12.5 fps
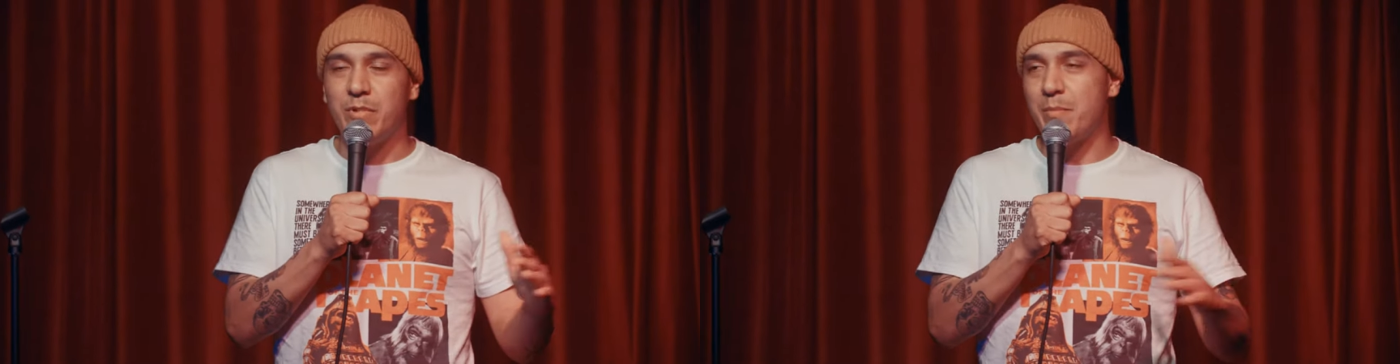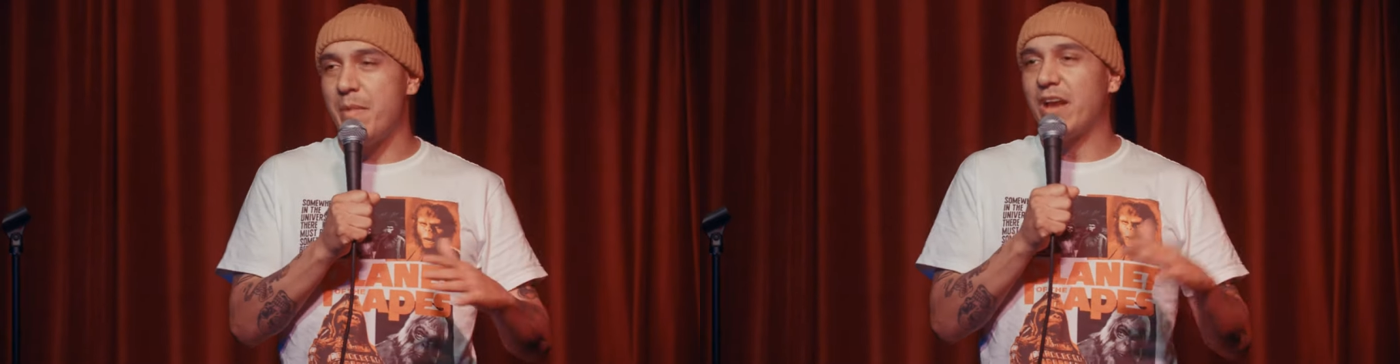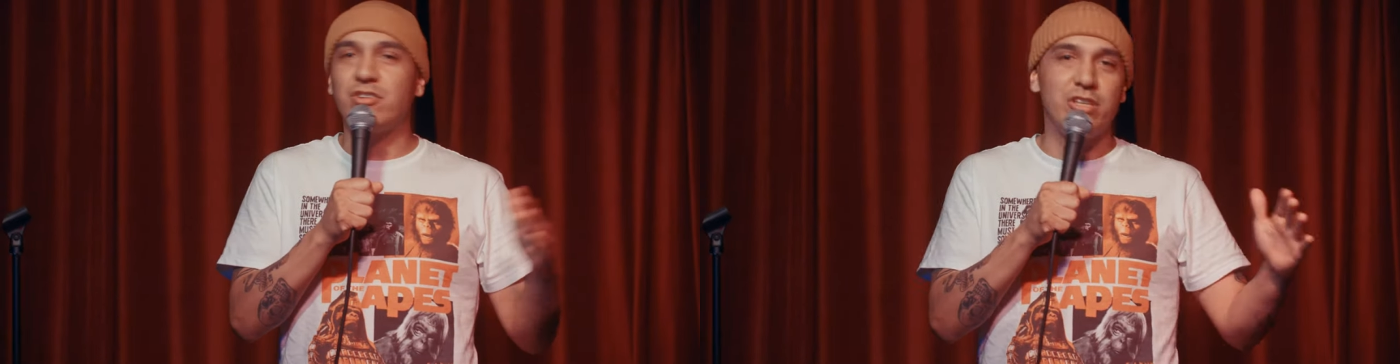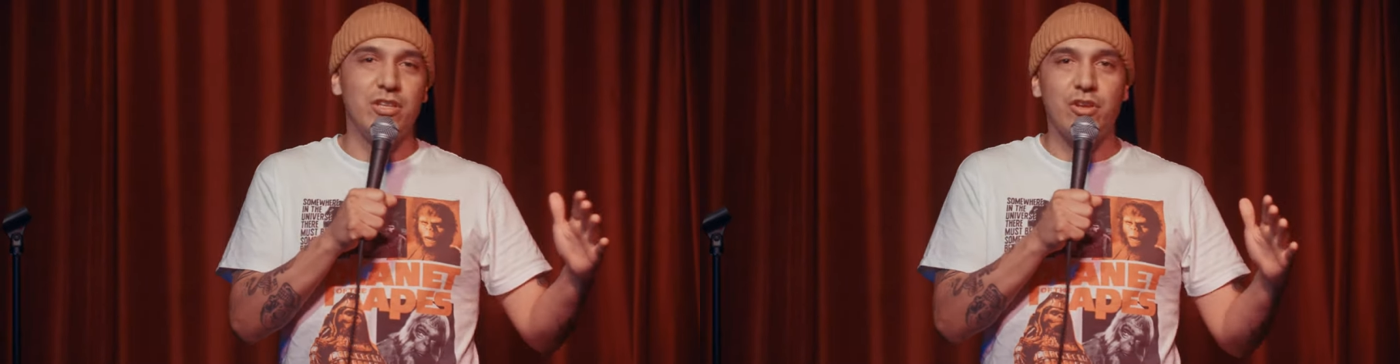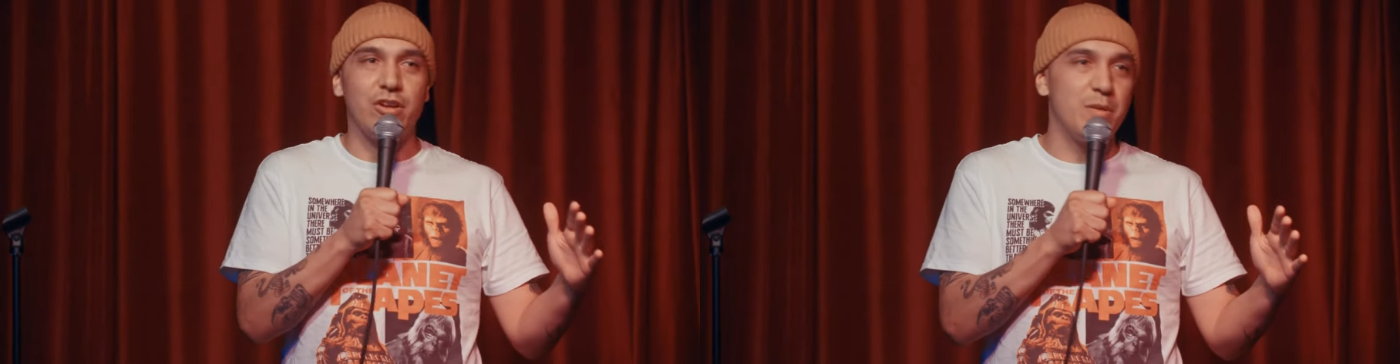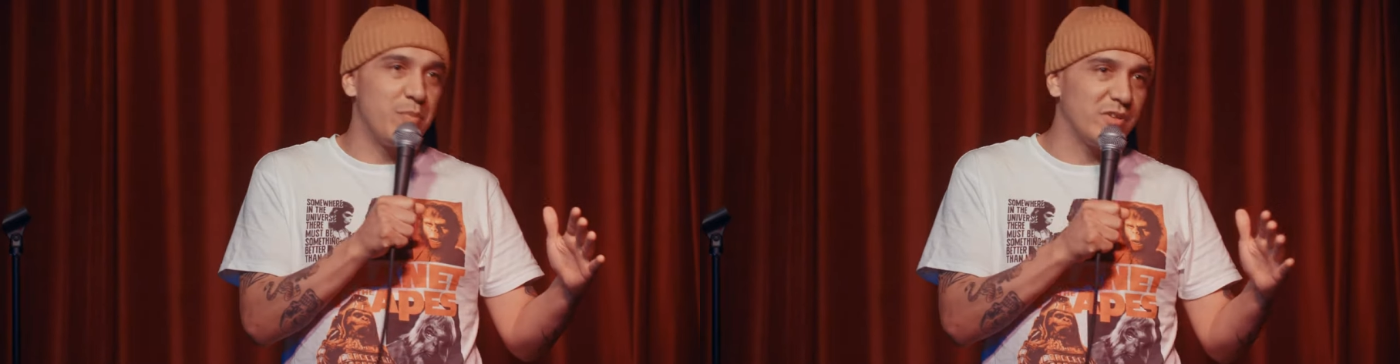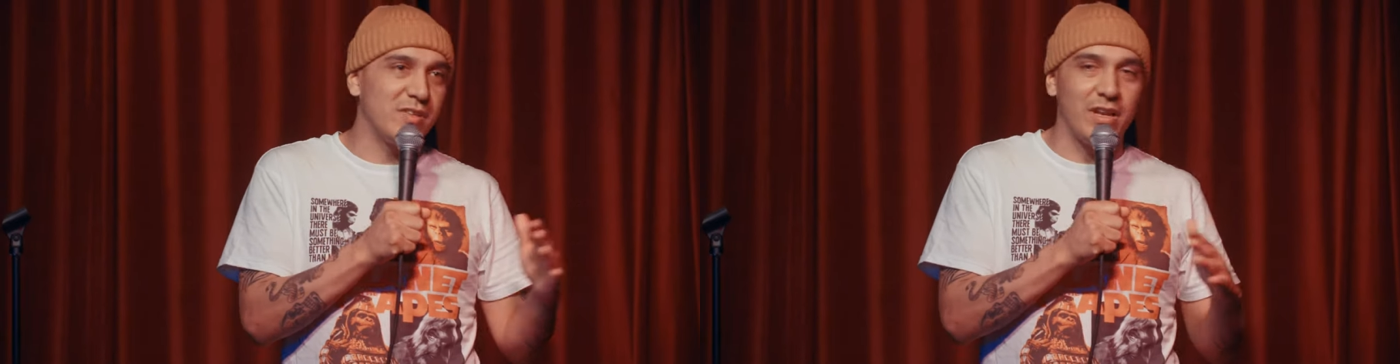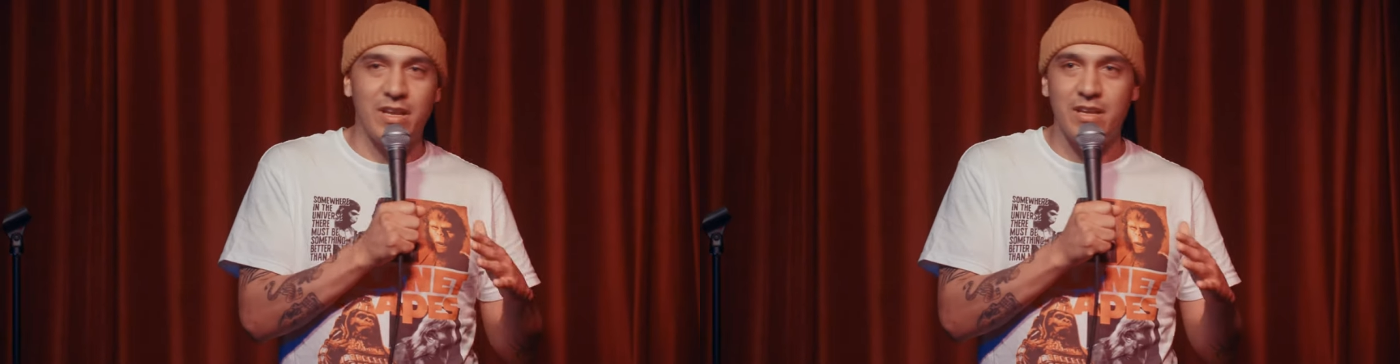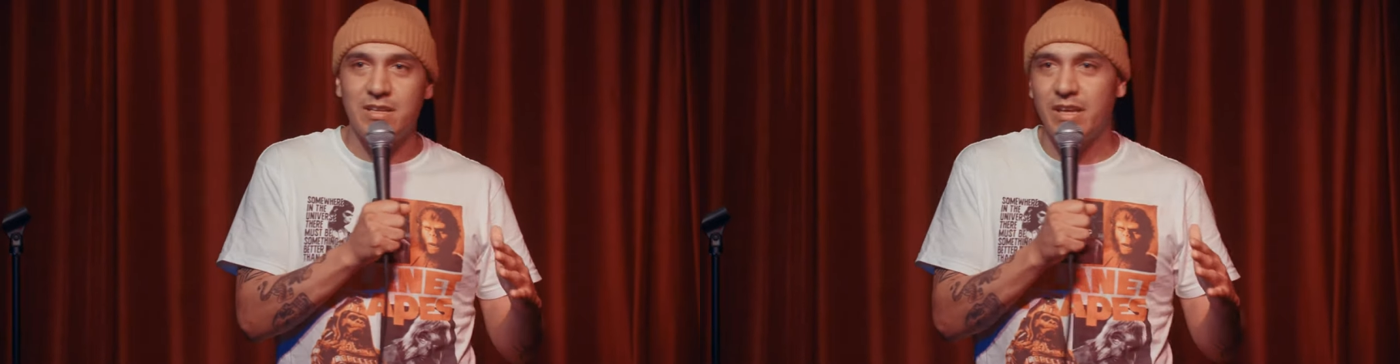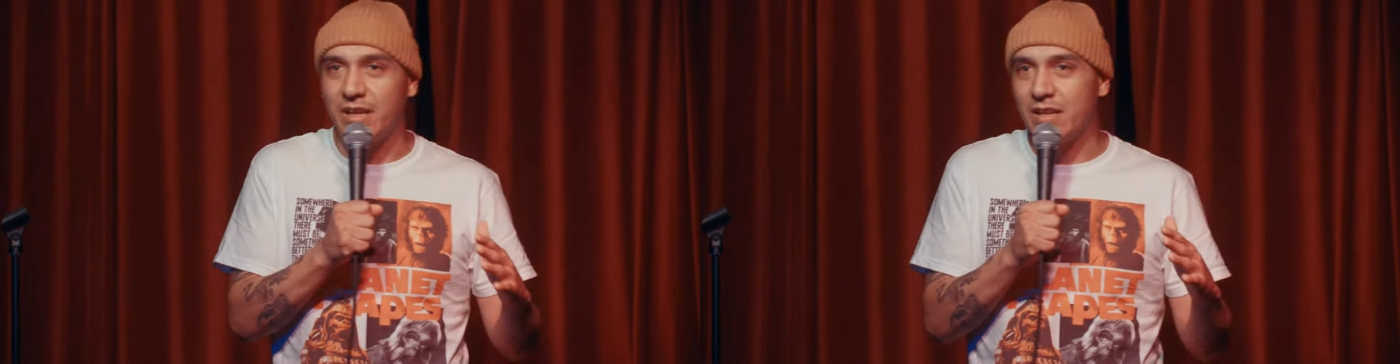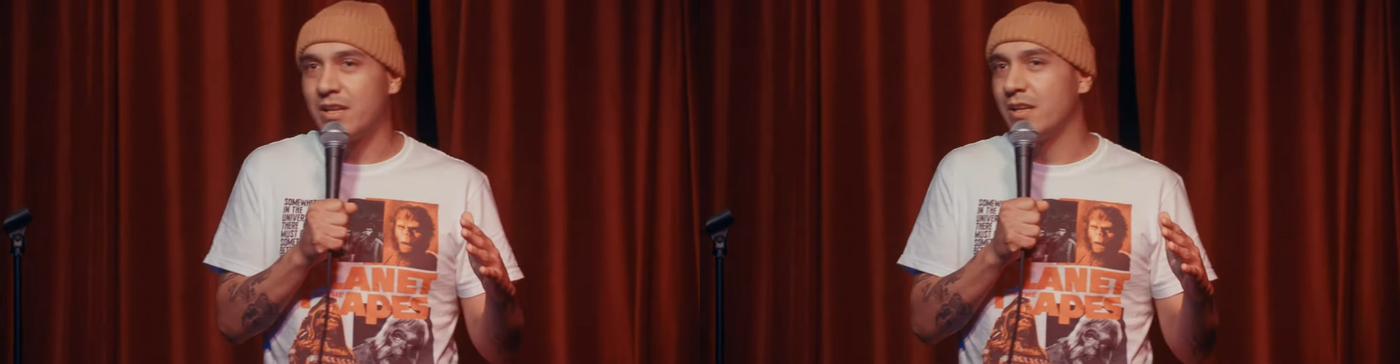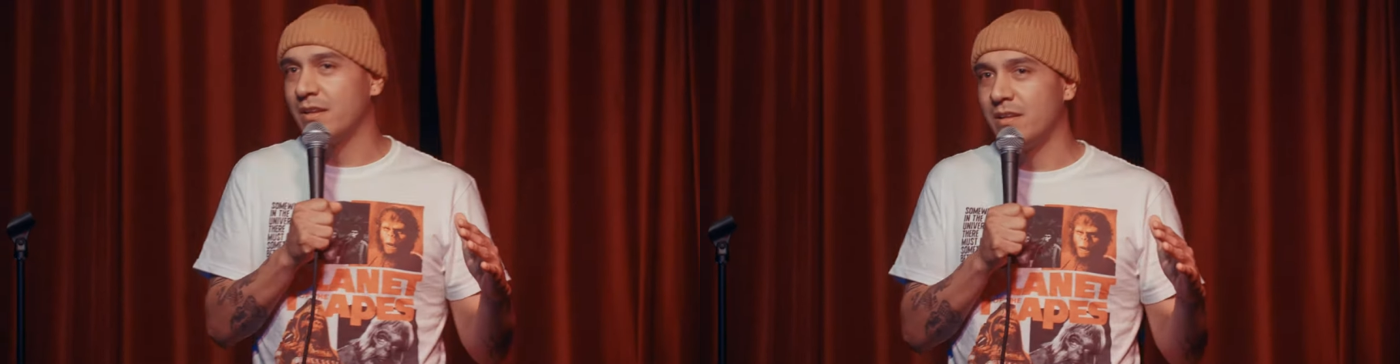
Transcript: but I'm actually 30% Indian.